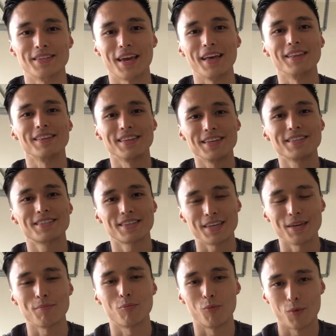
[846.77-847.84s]
At least
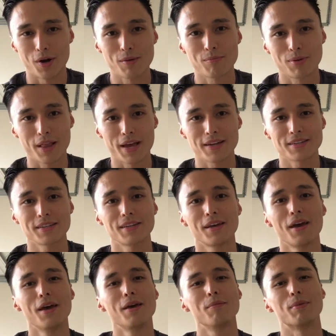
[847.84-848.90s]
keep one planted,
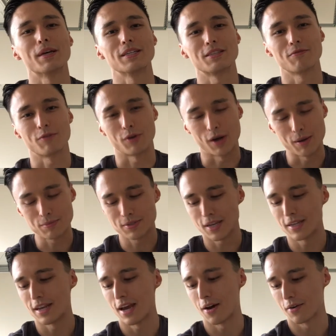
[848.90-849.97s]
because if you're upside
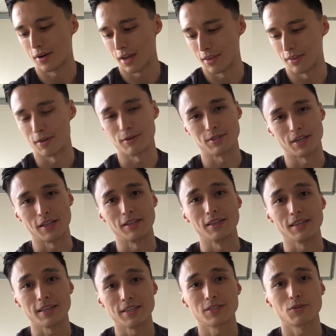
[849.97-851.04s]
down and there's at
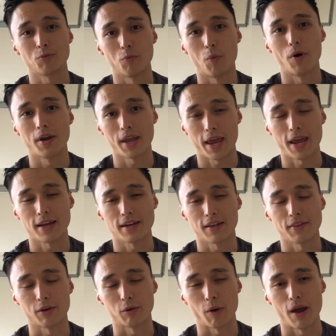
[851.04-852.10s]
least one hand on
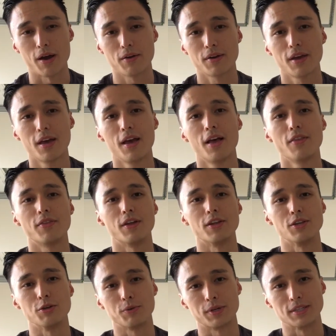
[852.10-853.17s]
the ground, then
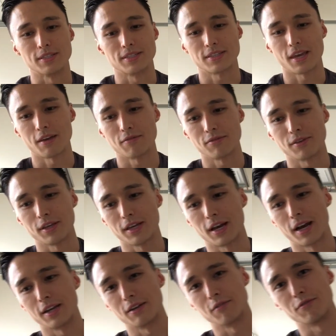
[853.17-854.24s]
you can safely
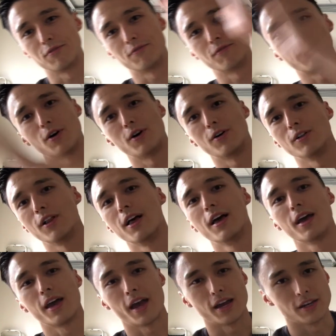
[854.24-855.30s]
kind of fall
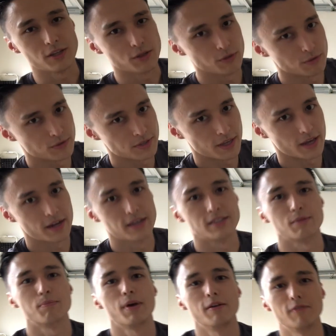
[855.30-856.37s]
and use that as a
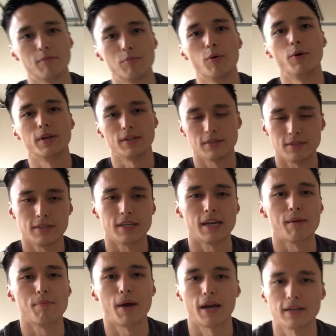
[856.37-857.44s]
pivot point to
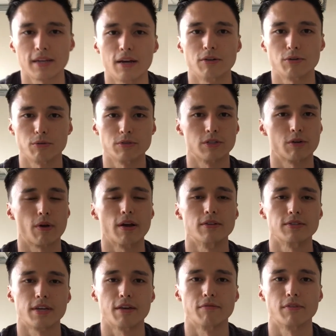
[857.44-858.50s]
get back down towards the ground
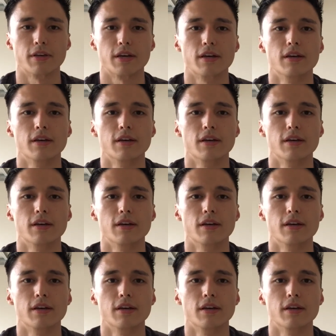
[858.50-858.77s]
safely.